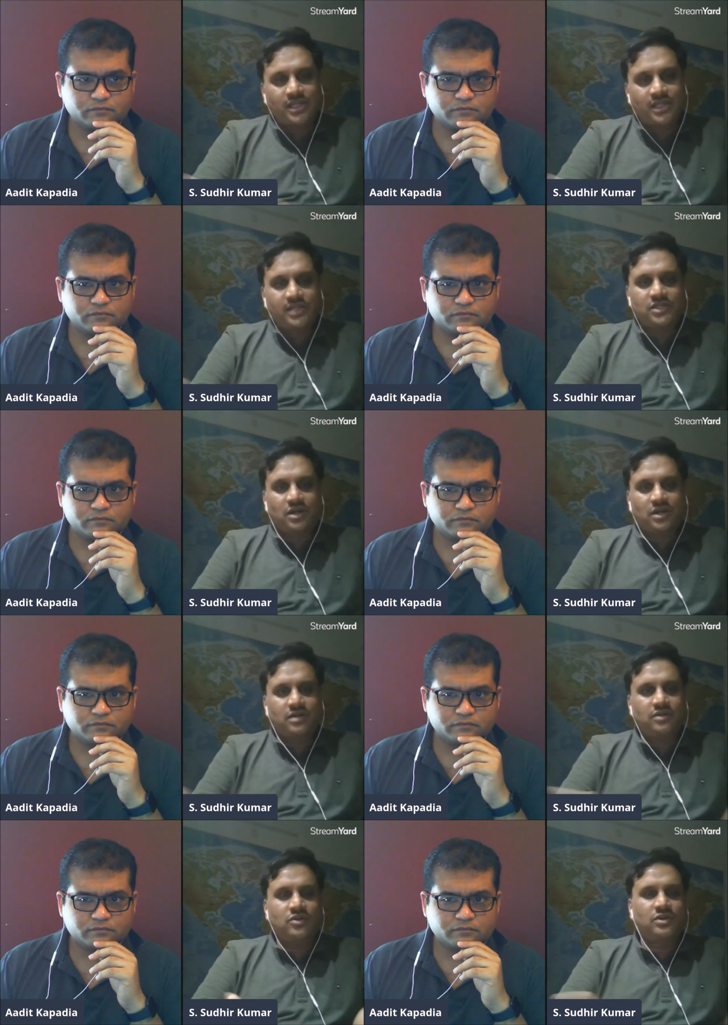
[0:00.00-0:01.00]
Speaker 1: then it's not
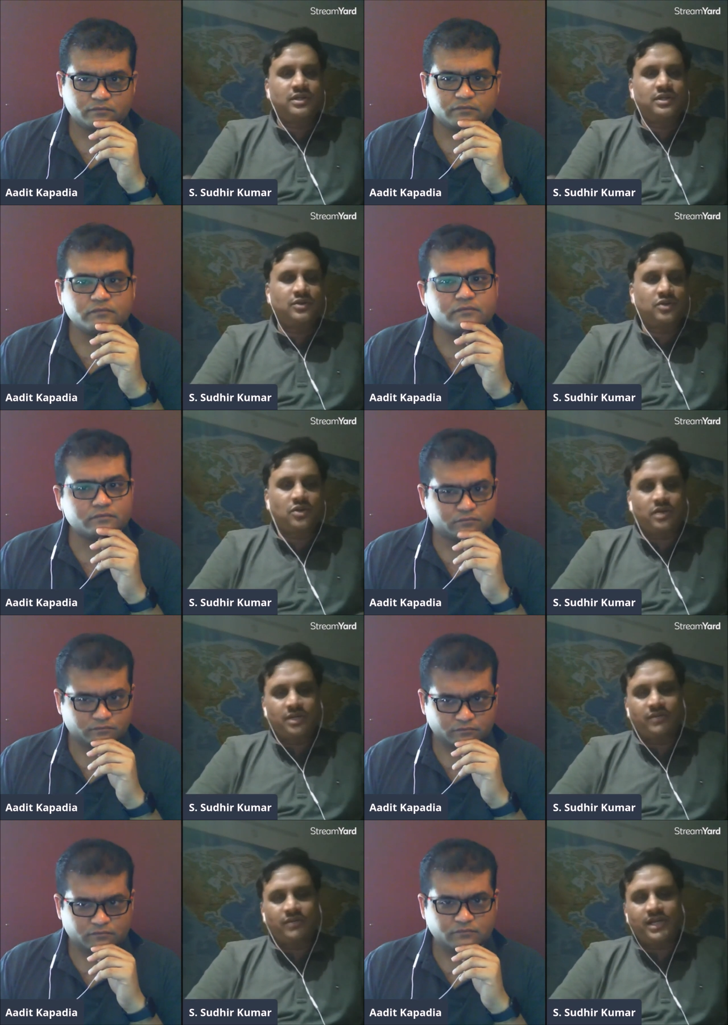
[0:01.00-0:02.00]
you don't you don't
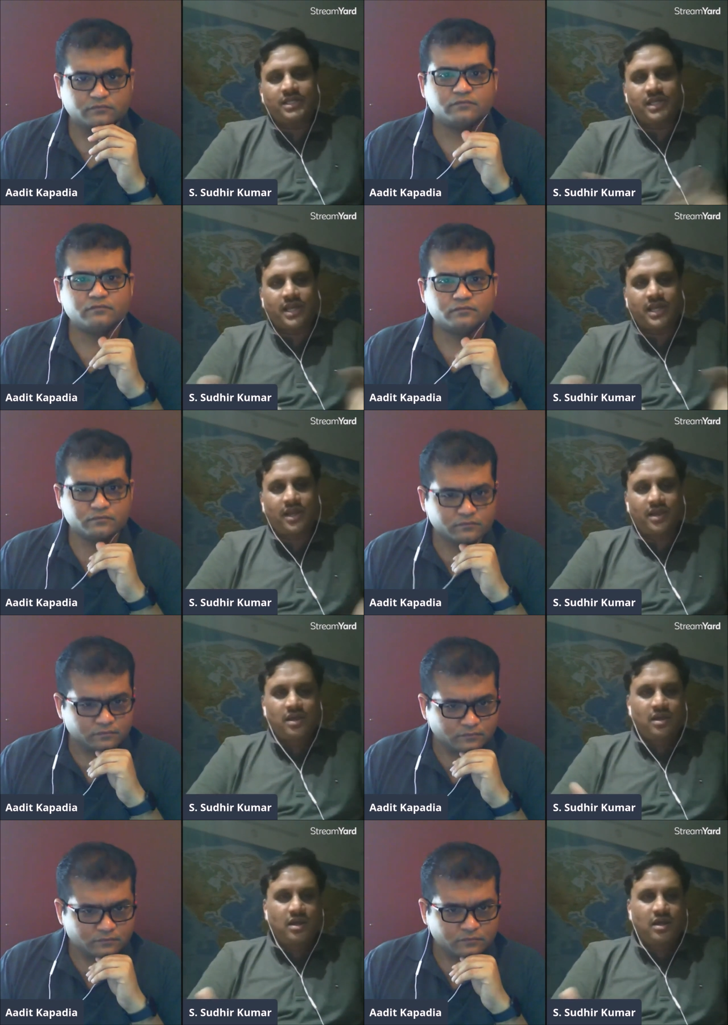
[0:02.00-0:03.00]
invite the
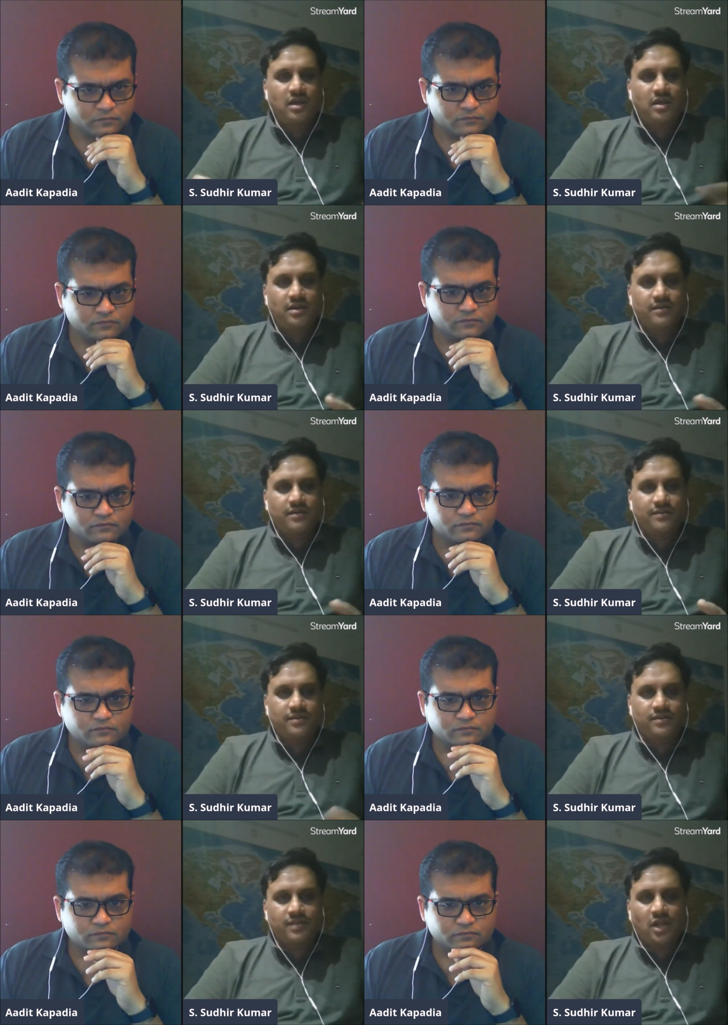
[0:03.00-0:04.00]
uh,
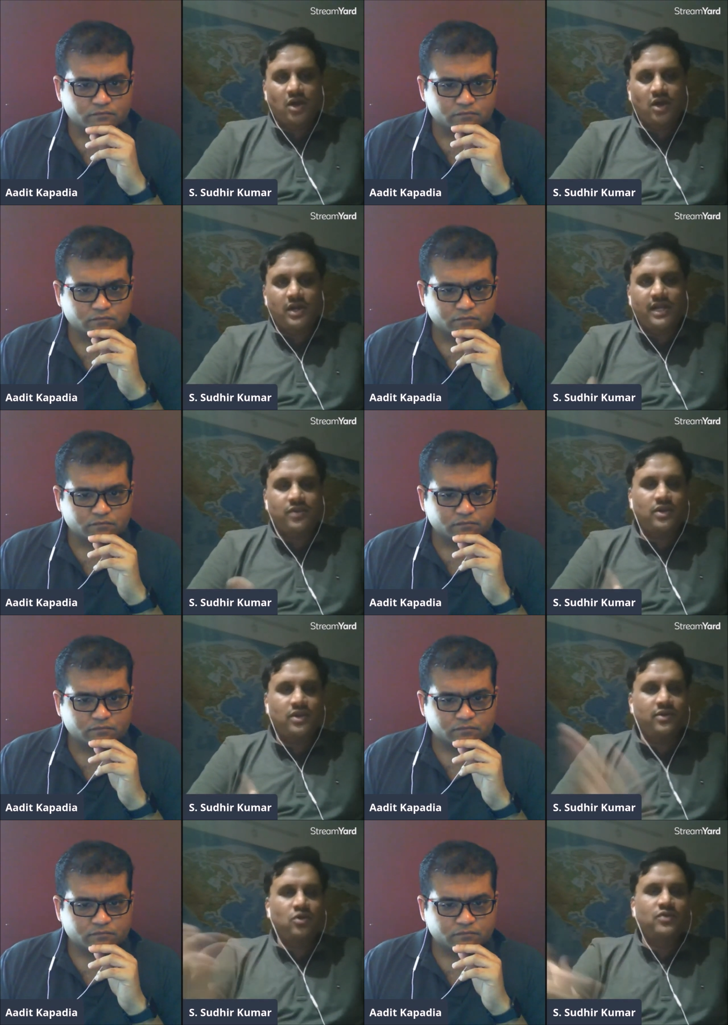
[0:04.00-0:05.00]
the law, right? You don't
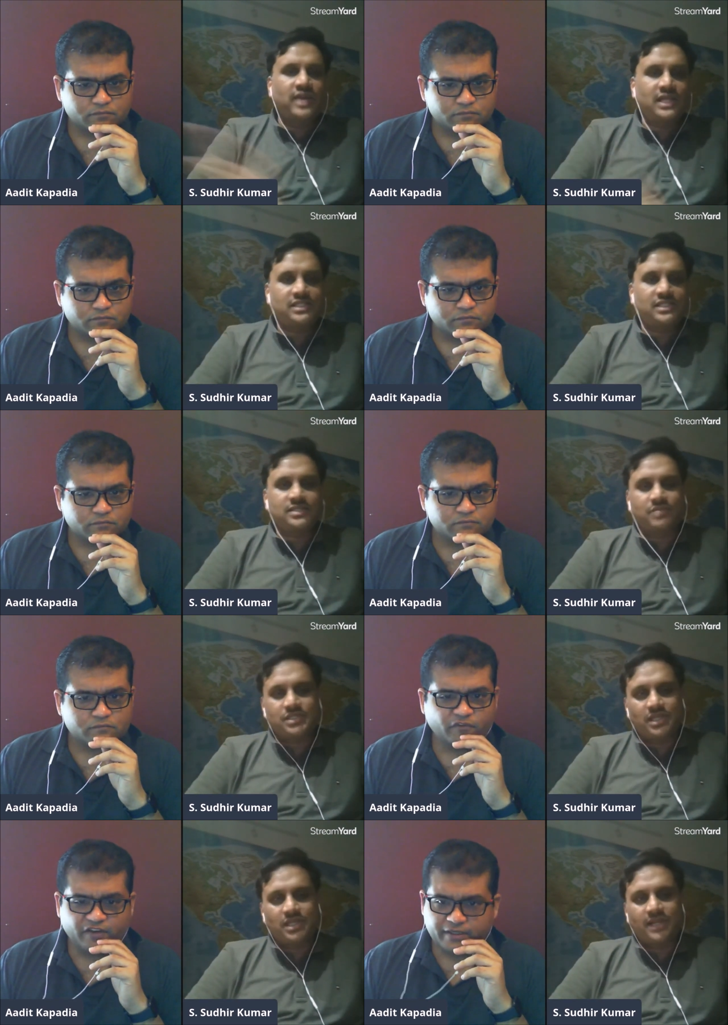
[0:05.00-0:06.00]
have to go for elections,
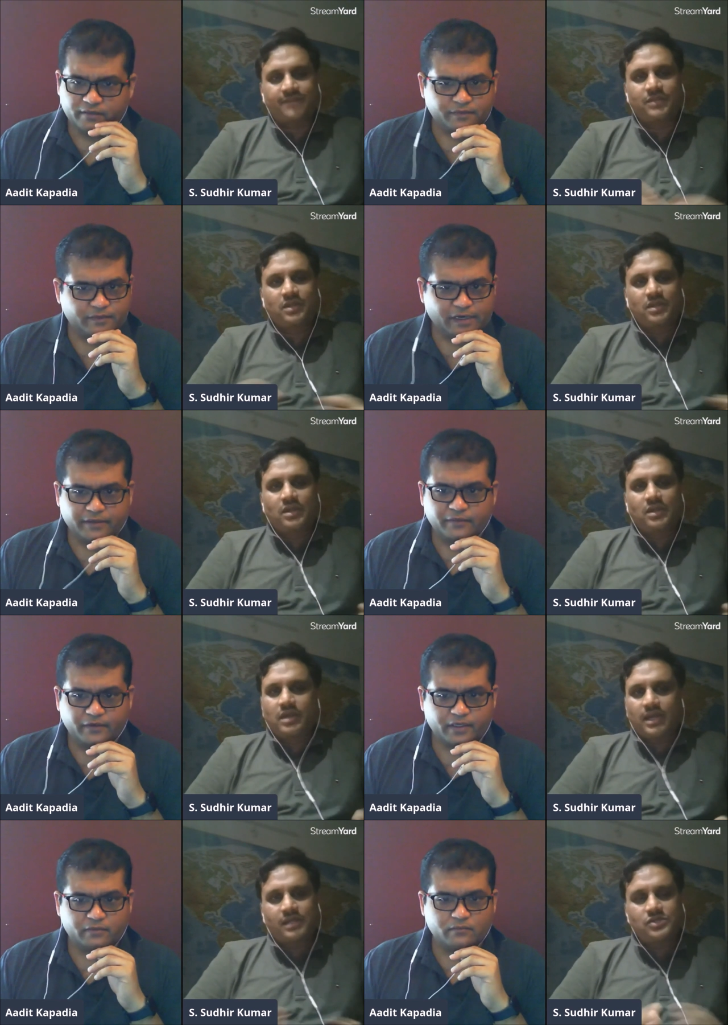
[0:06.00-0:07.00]
basically.
Speaker 2: Fair, right,
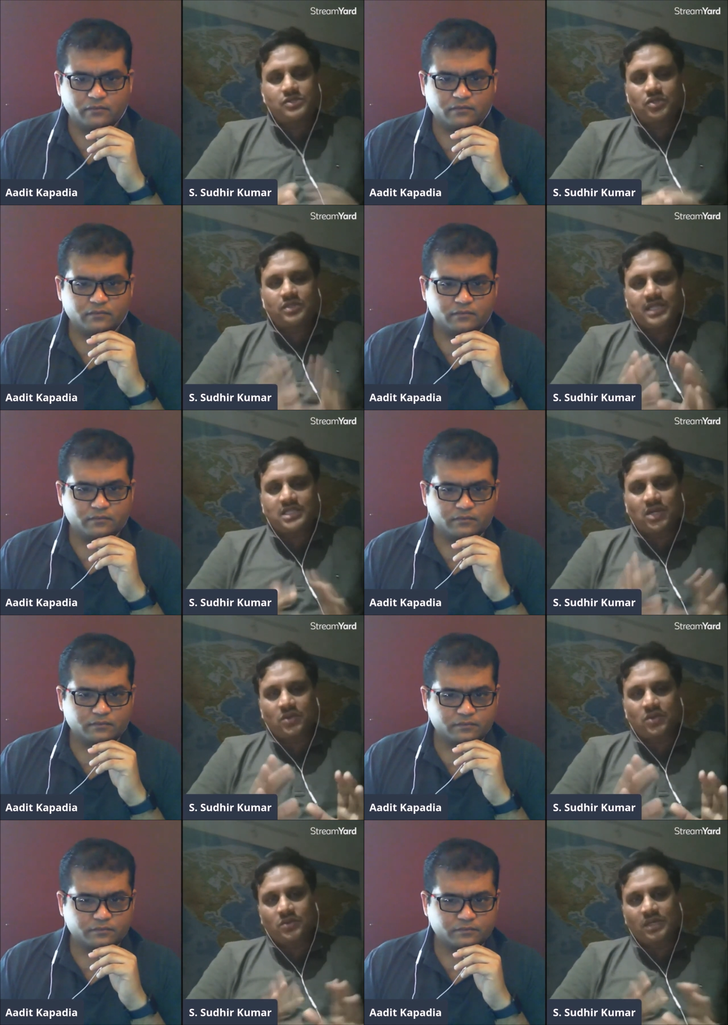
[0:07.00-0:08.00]
yeah. right.
Speaker 1: So that's
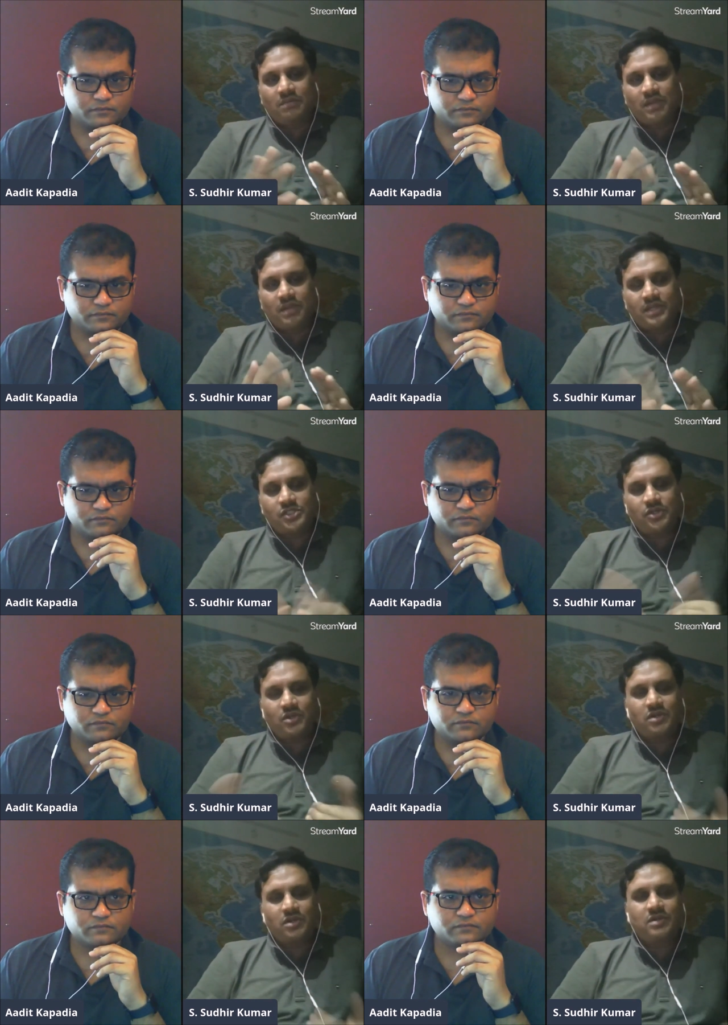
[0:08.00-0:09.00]
how he made
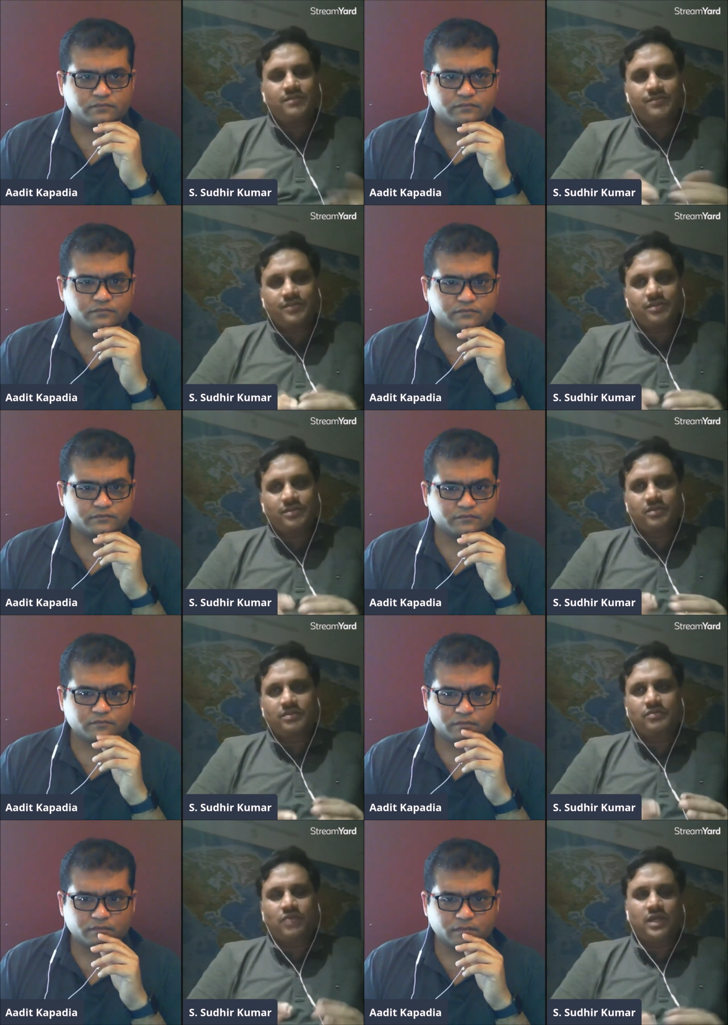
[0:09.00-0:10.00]
sure
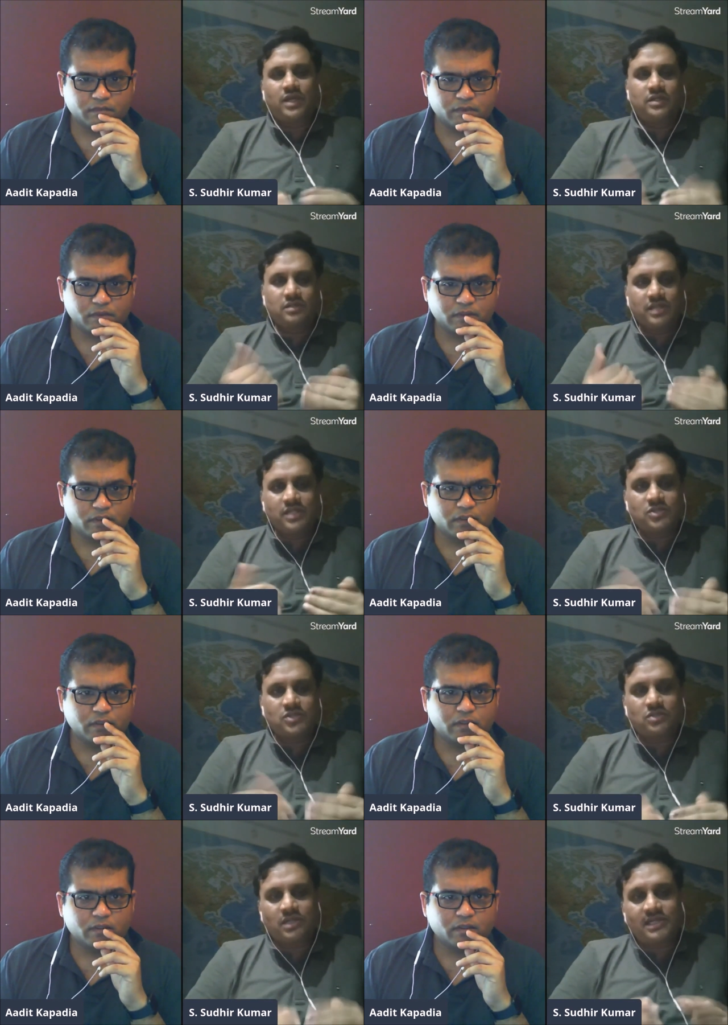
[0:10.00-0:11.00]
one there is
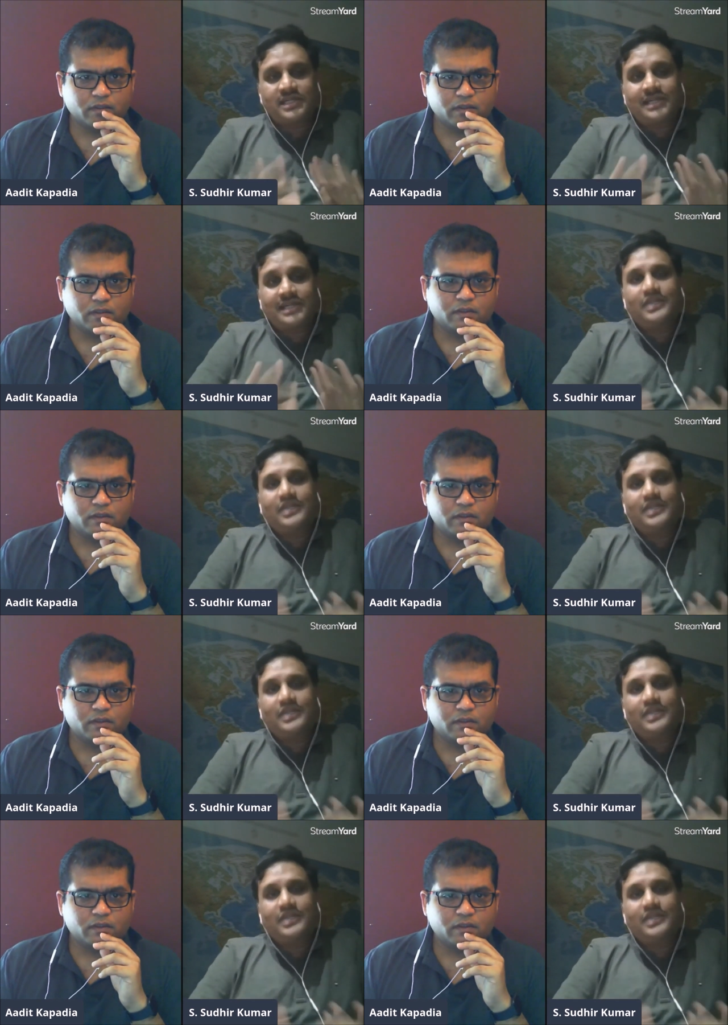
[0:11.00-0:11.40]
literally